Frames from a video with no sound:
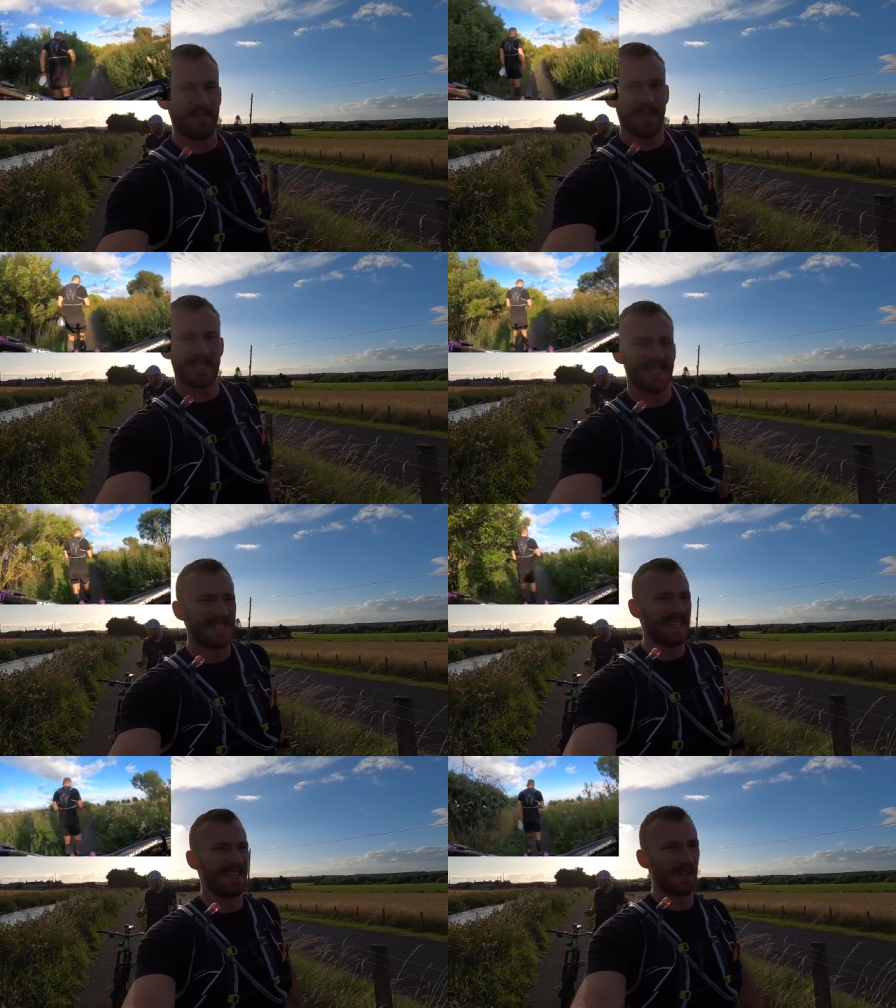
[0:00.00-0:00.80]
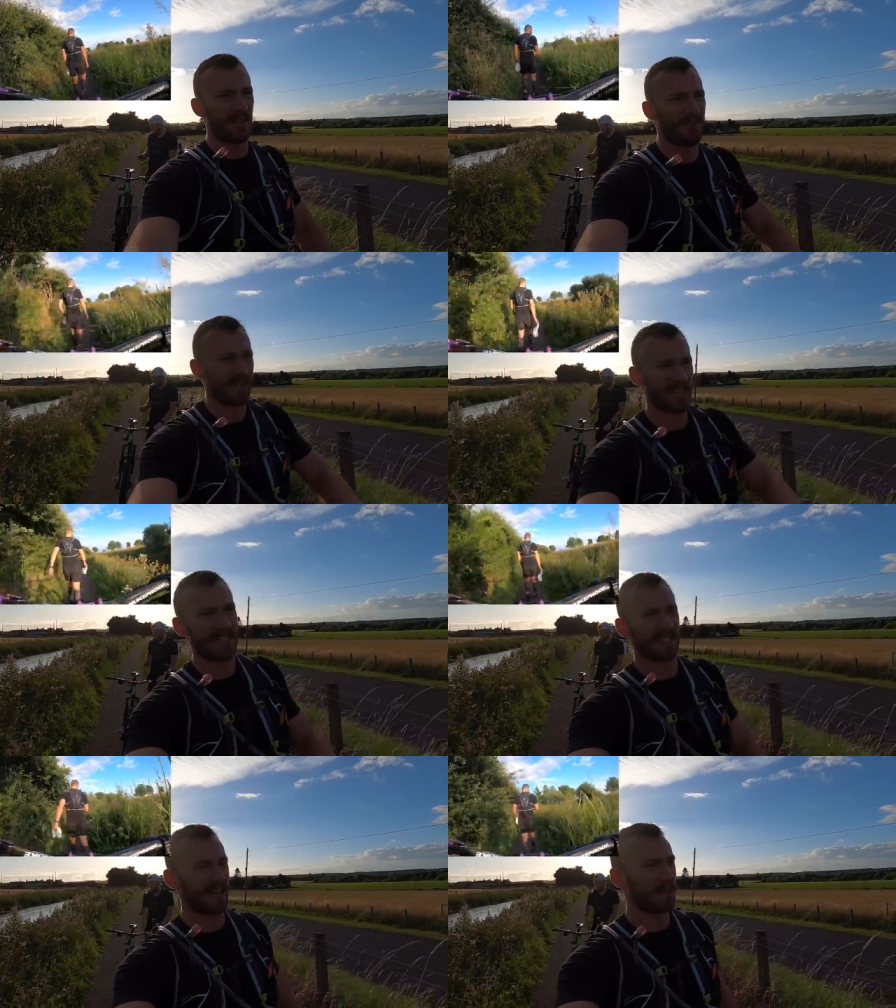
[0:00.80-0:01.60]
this isn't looking
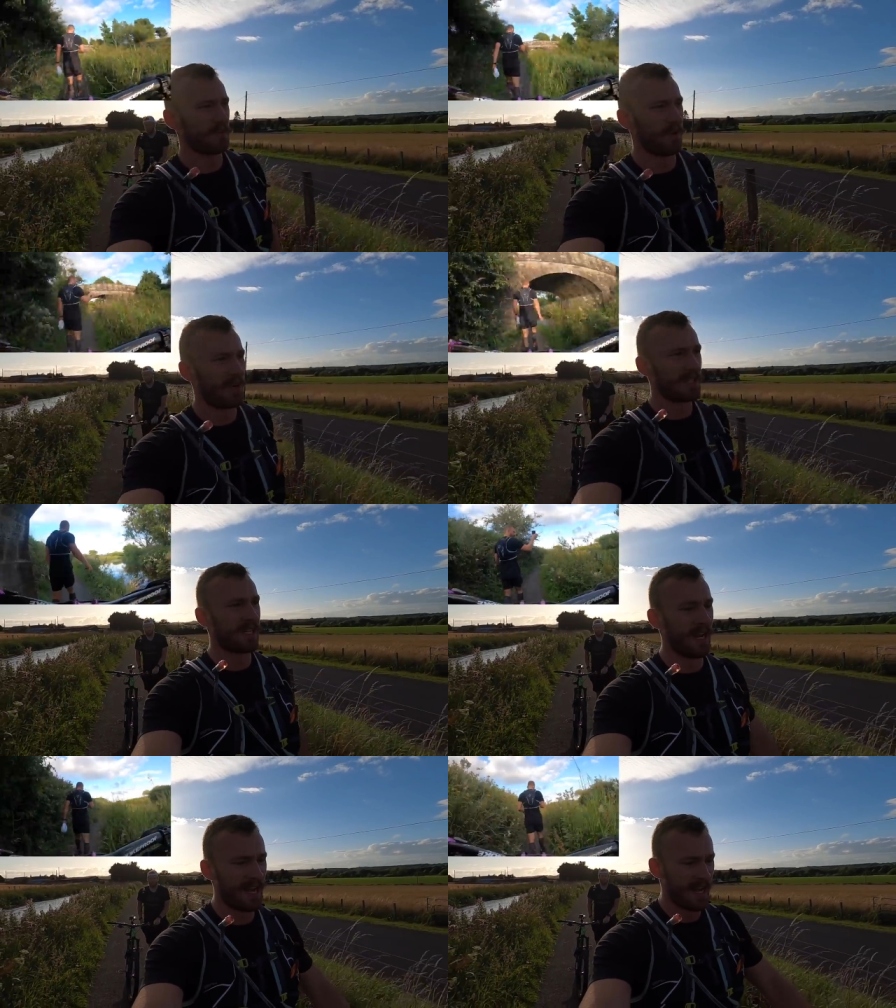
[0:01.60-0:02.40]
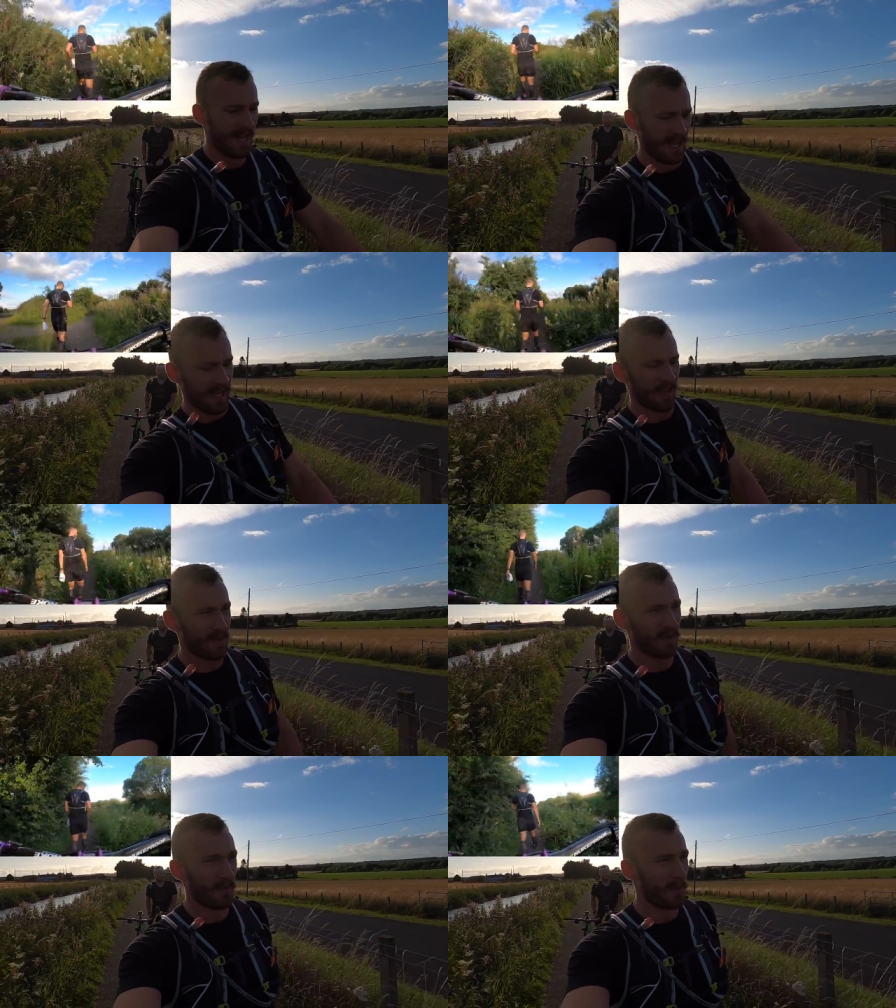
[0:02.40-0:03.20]
fantastic now, to be honest.
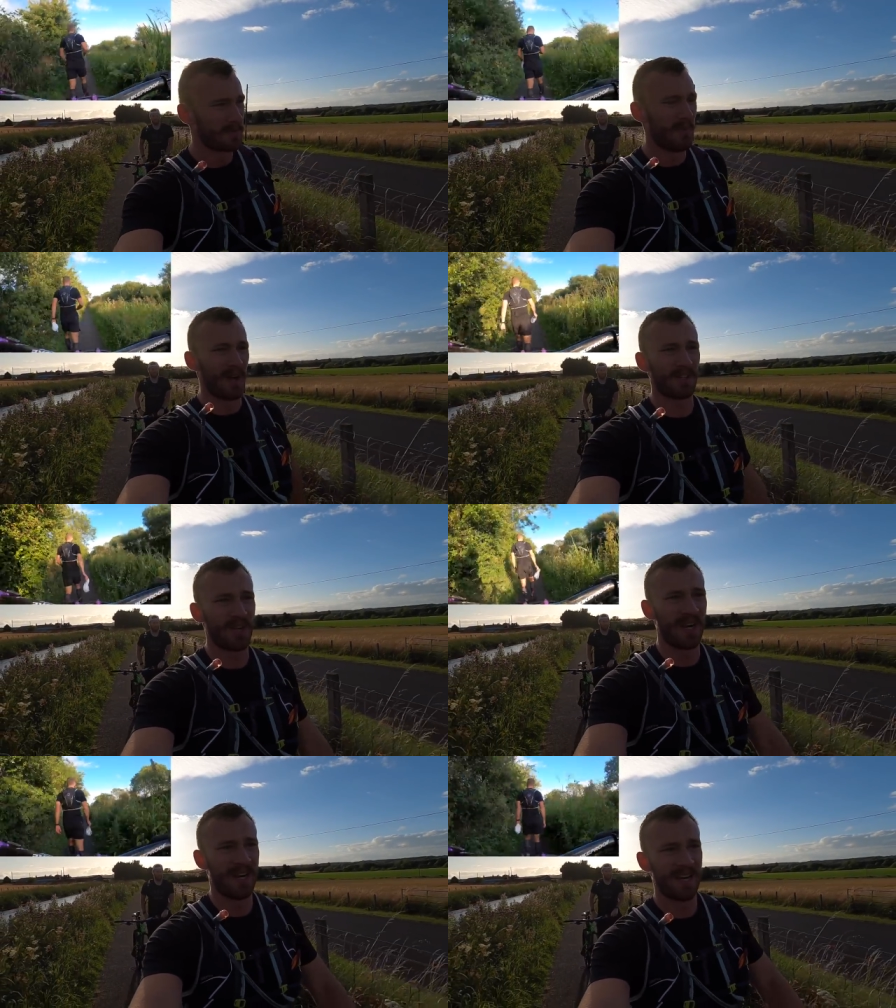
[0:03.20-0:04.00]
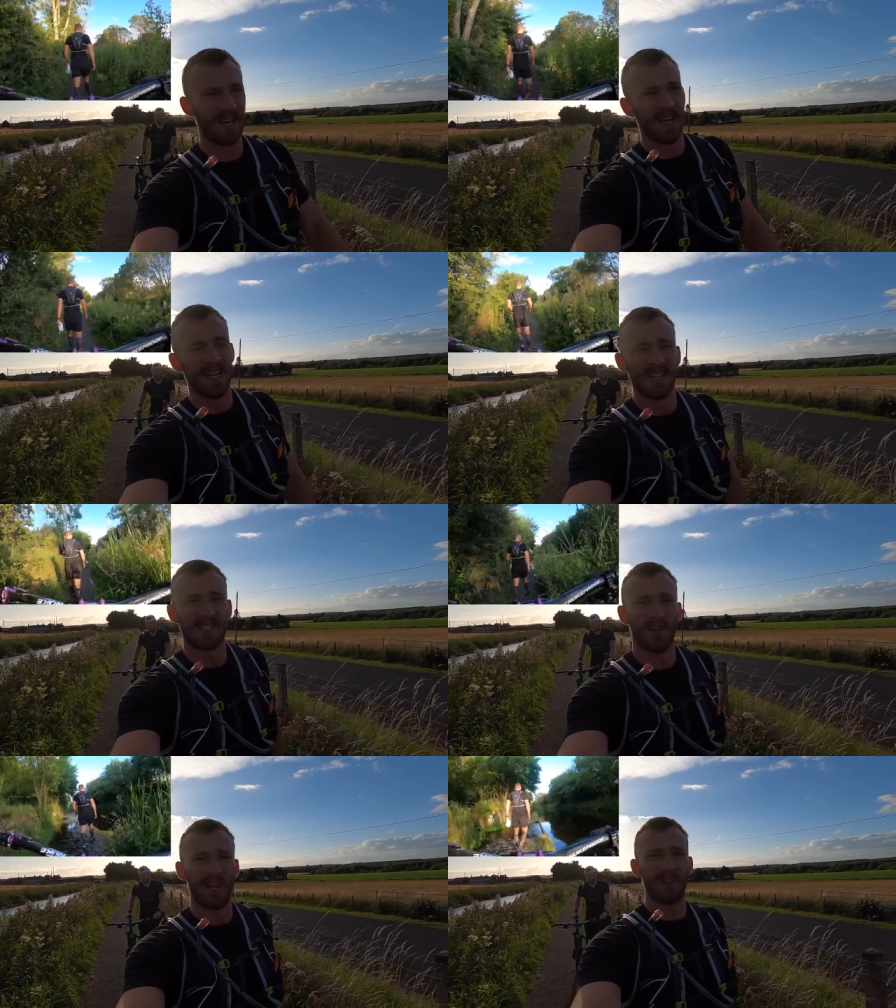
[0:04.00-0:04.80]
I've got through as much
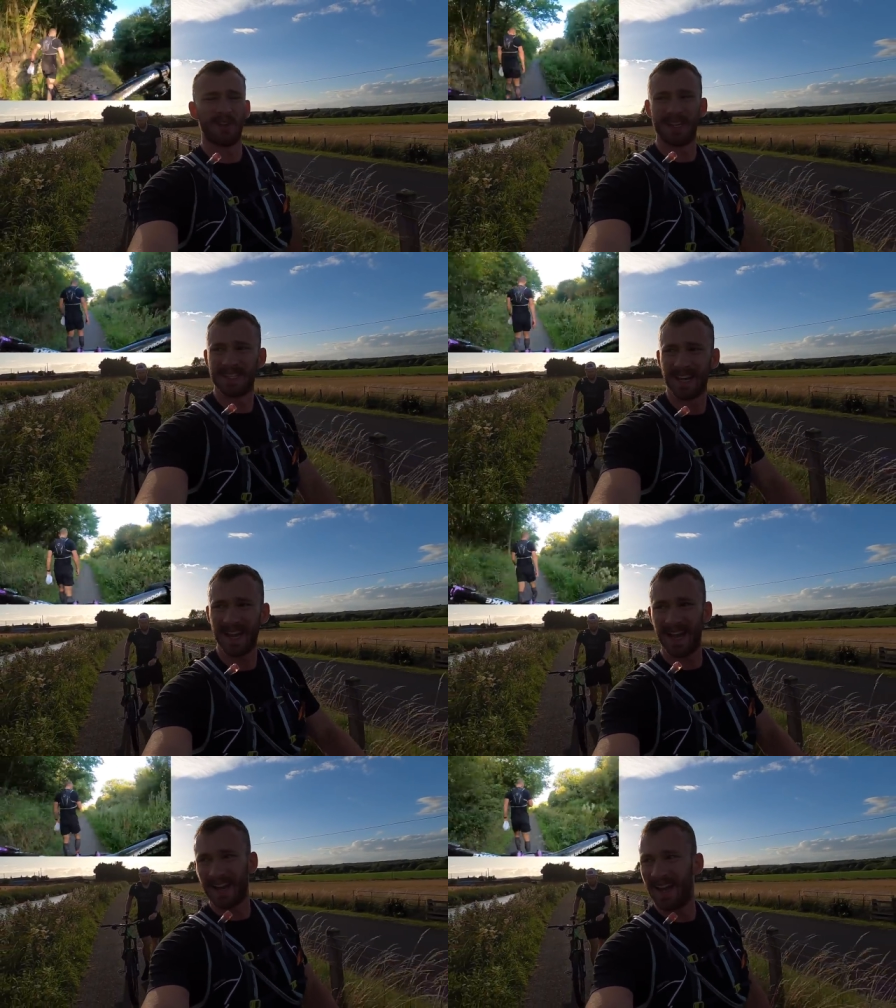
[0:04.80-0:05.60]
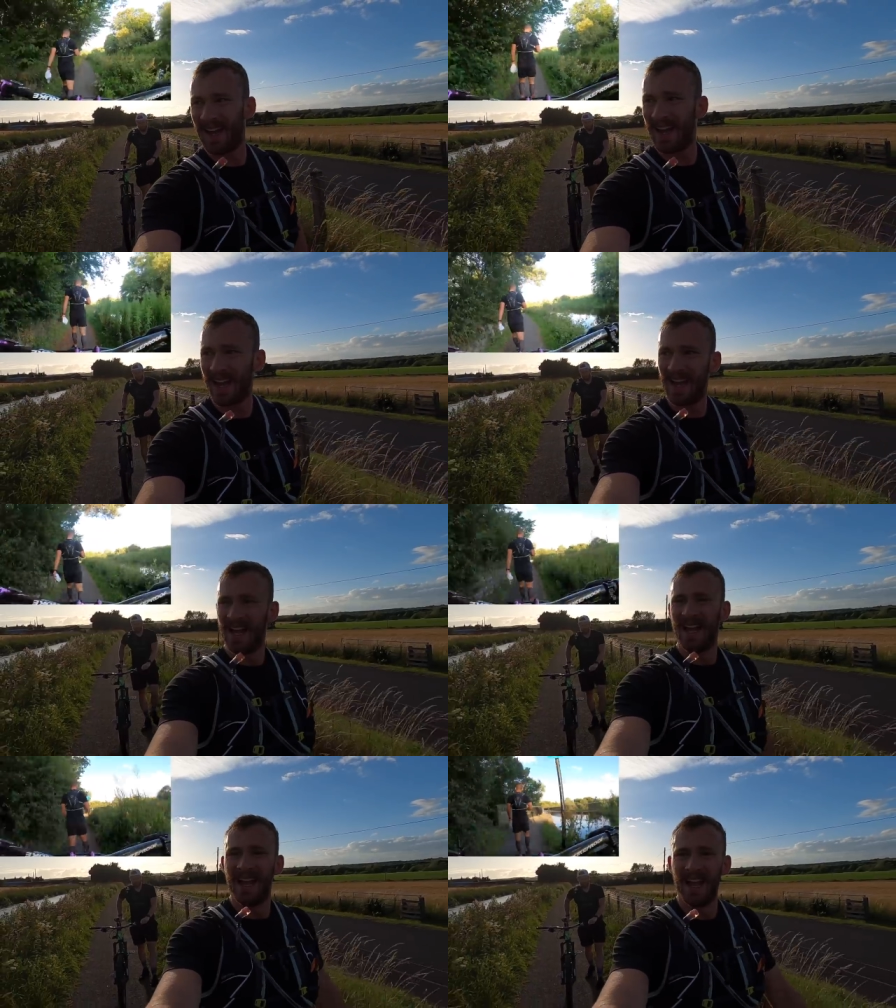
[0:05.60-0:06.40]
salt and electrolytes as I can.
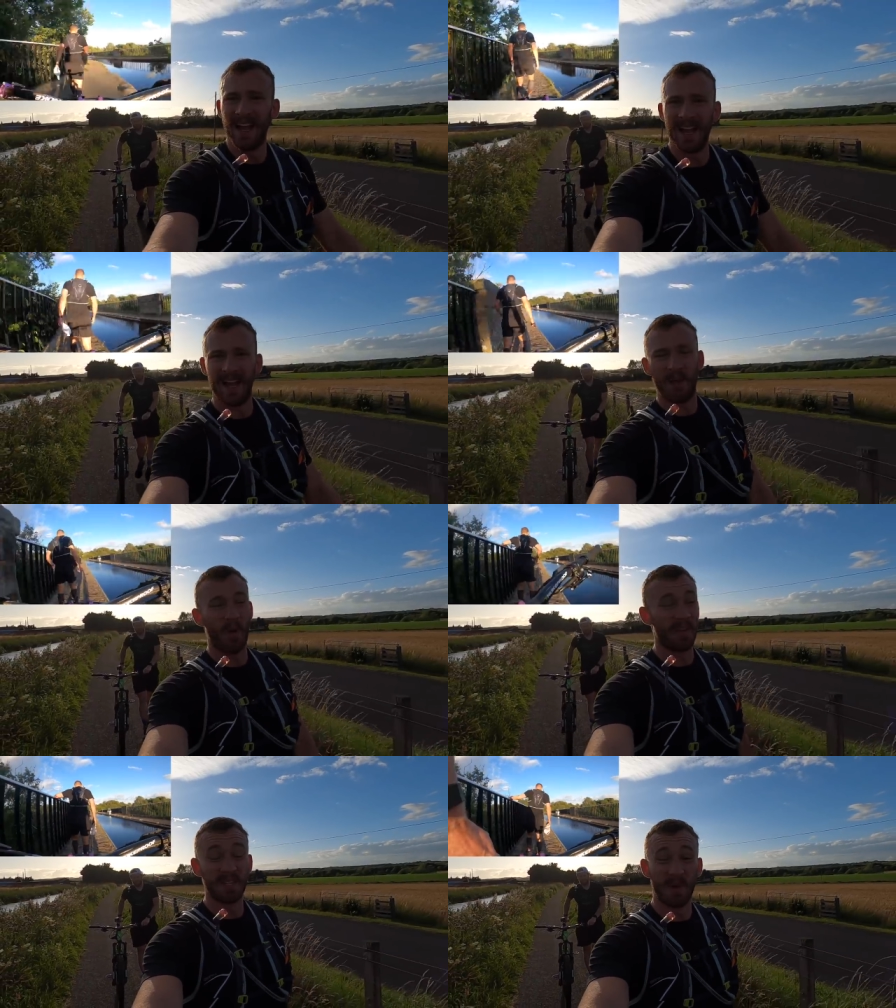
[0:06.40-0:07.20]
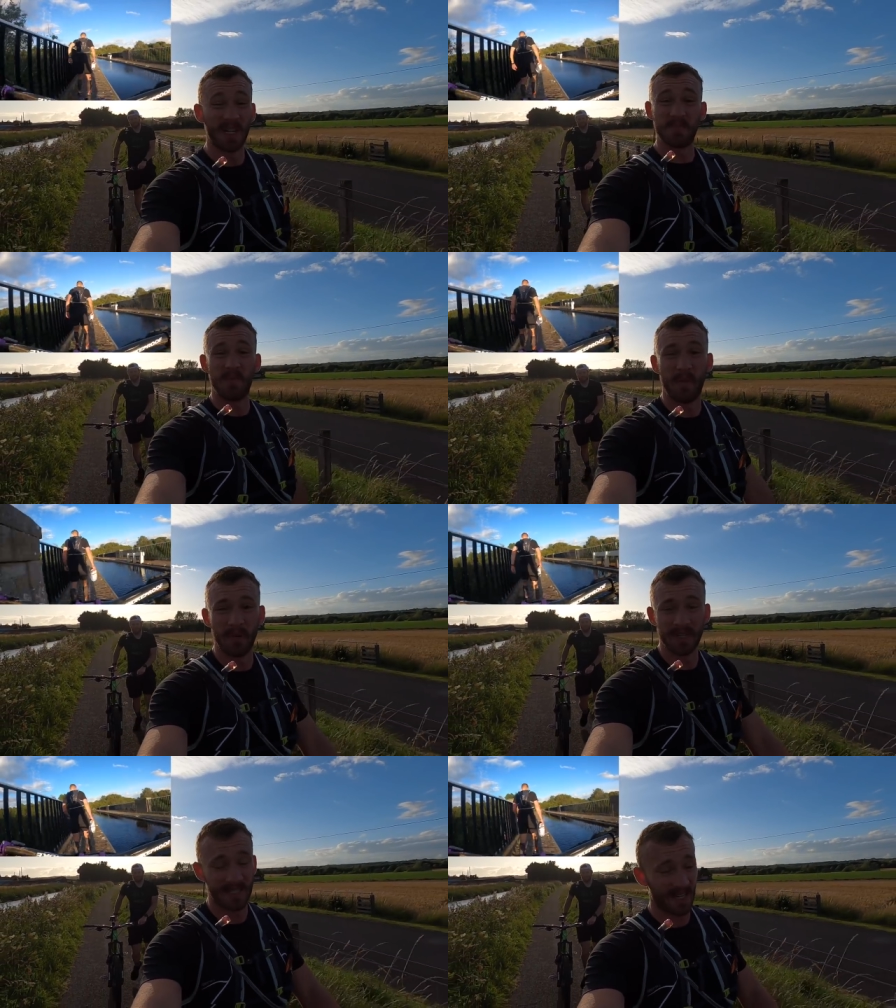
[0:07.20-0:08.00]
I'm worried this might just be my
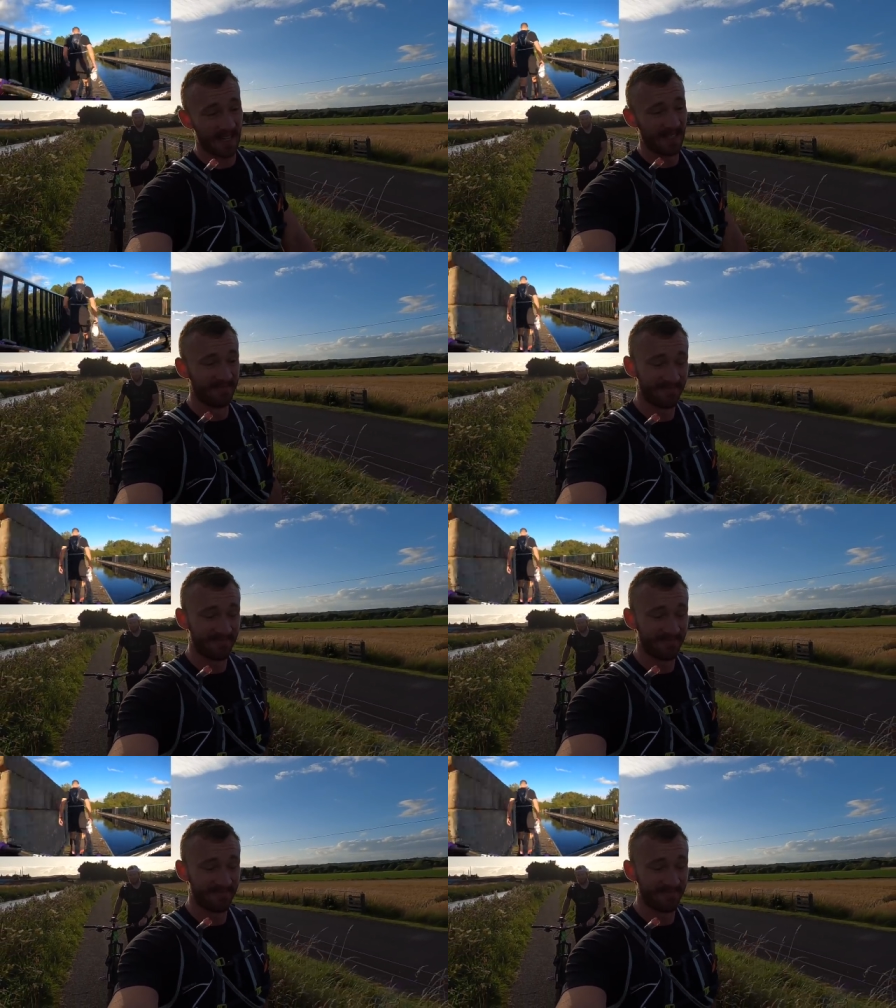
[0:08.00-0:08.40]
body saying,